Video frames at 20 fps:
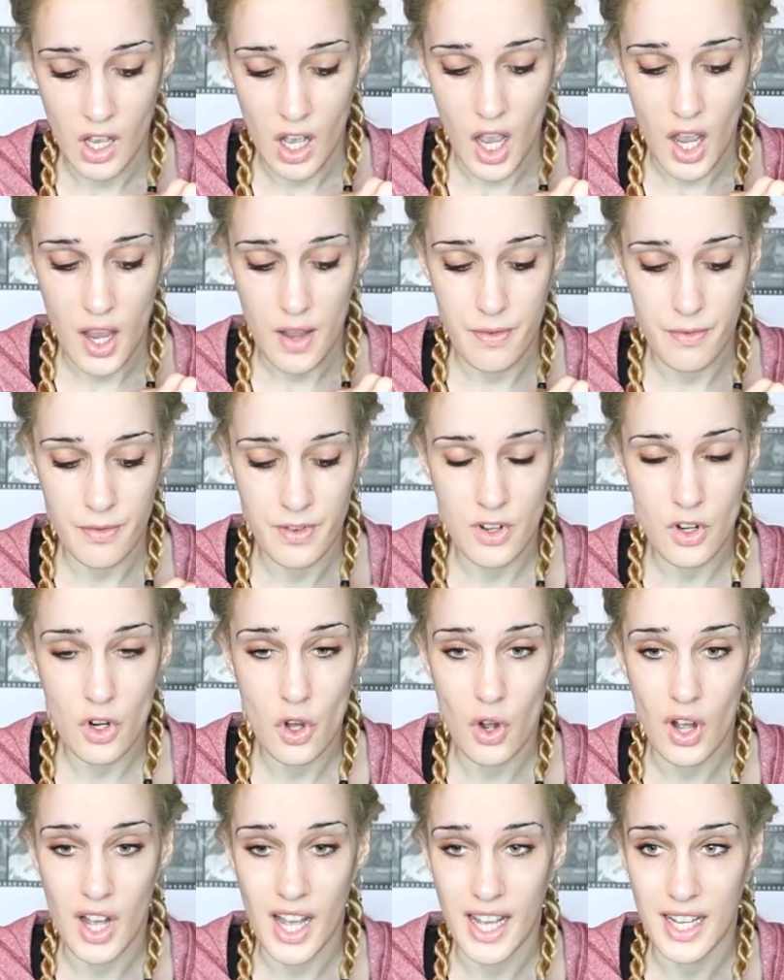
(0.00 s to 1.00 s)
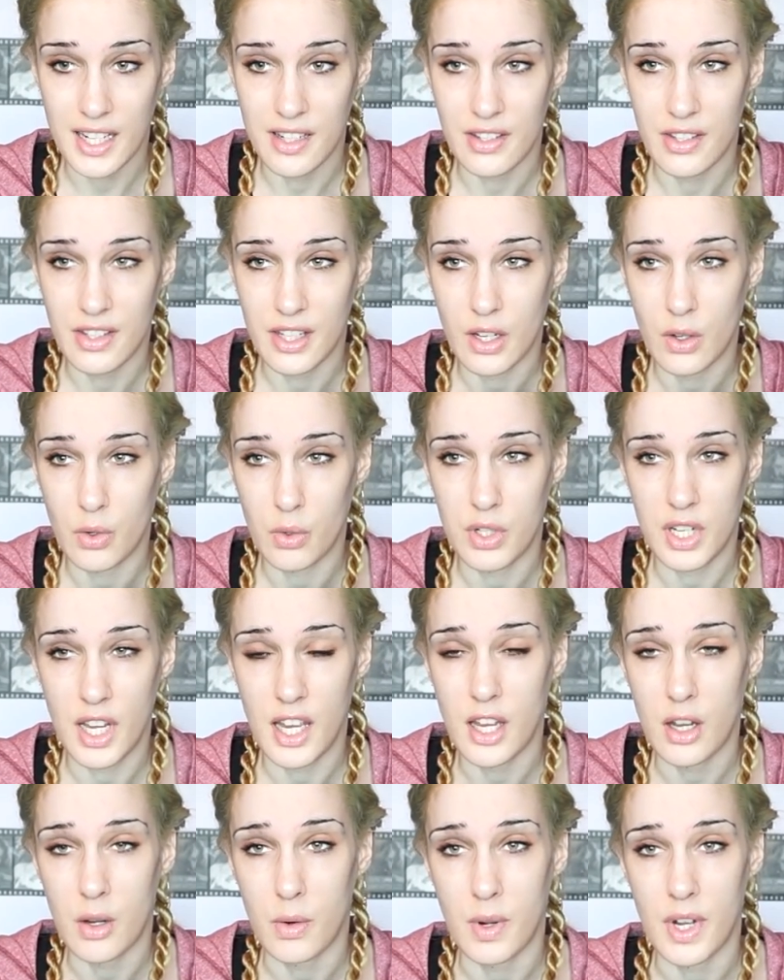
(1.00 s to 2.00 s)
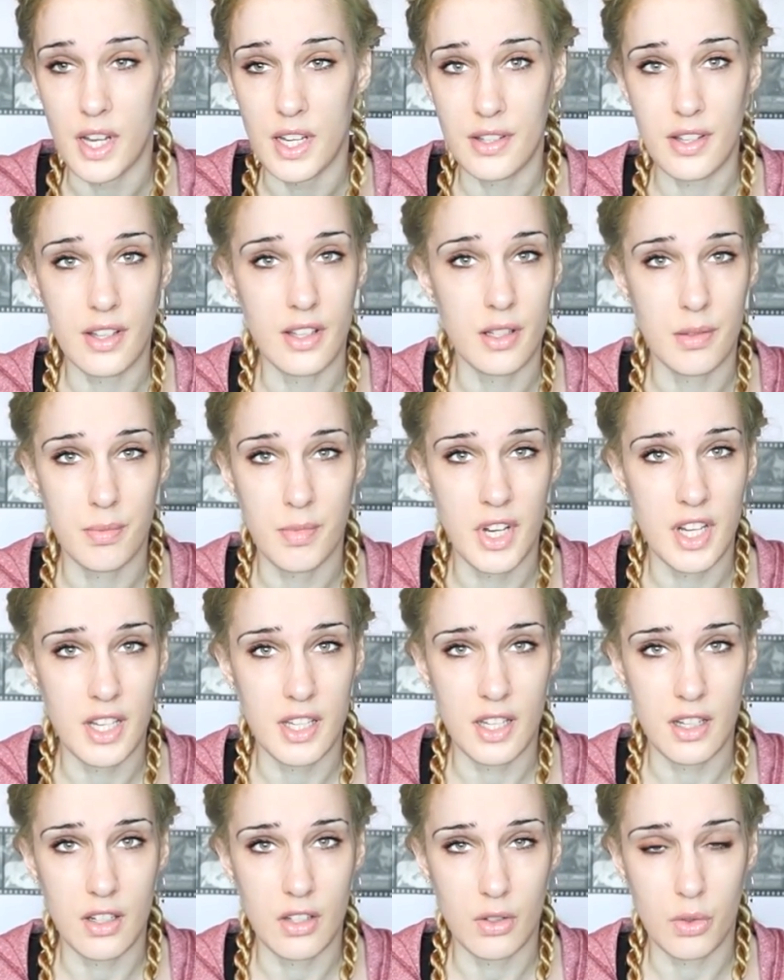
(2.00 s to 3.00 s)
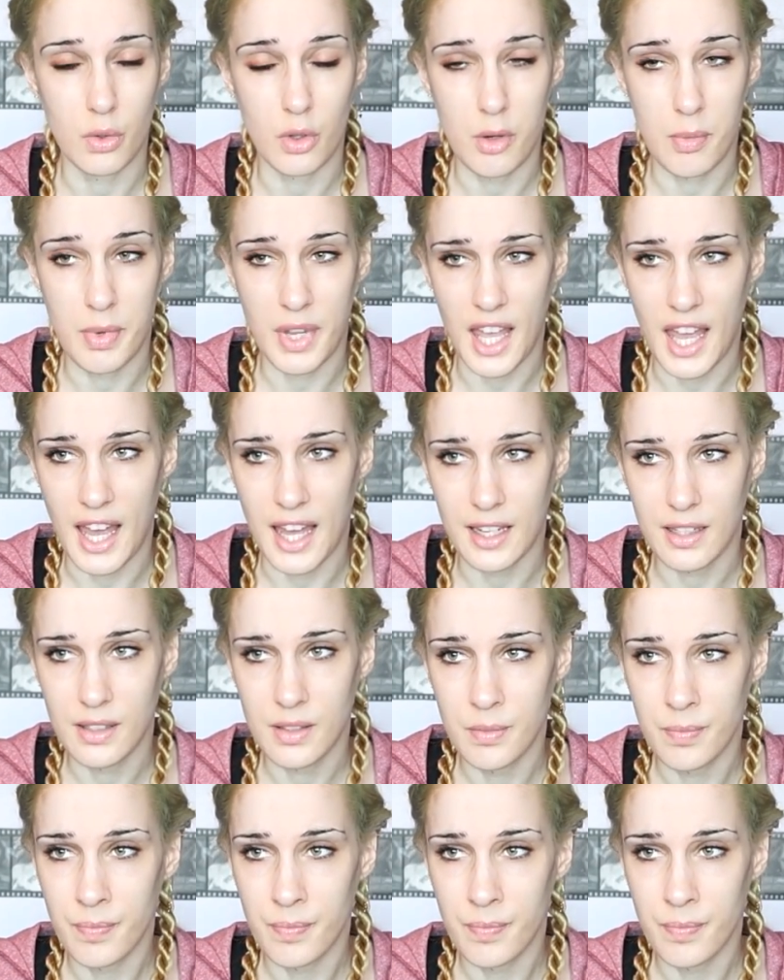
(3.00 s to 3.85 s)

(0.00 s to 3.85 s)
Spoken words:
I've not had a single takeaway since my eating disorder began,